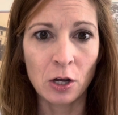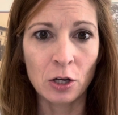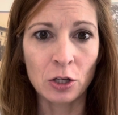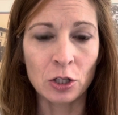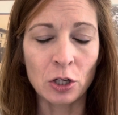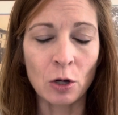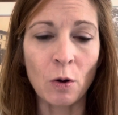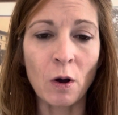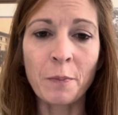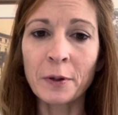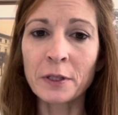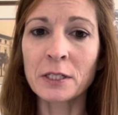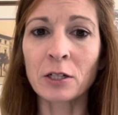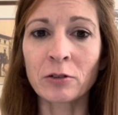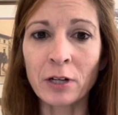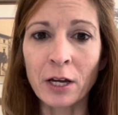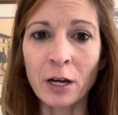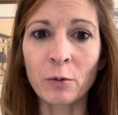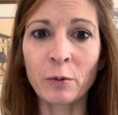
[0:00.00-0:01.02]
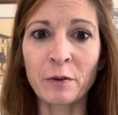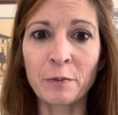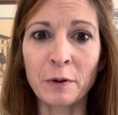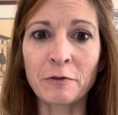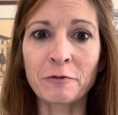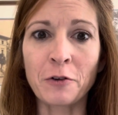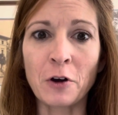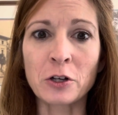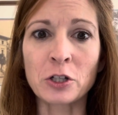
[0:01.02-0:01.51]
So up until now, we've
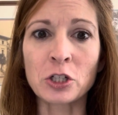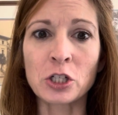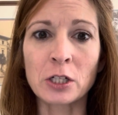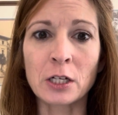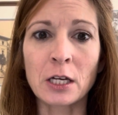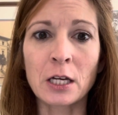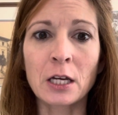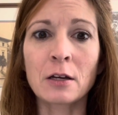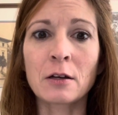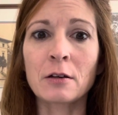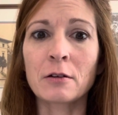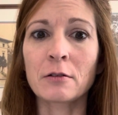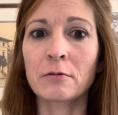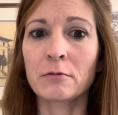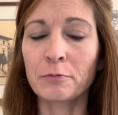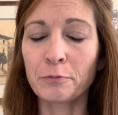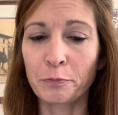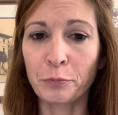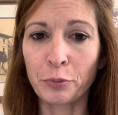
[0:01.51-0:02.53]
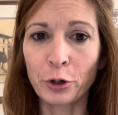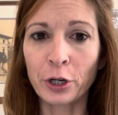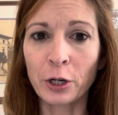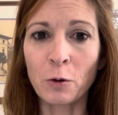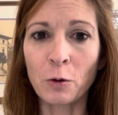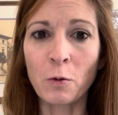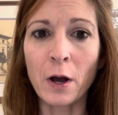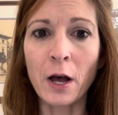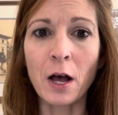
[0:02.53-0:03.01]
been functioning
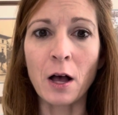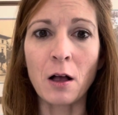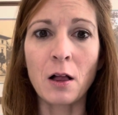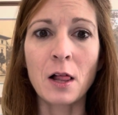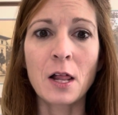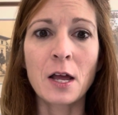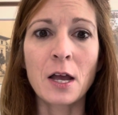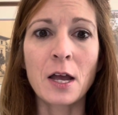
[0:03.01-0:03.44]
pretty well.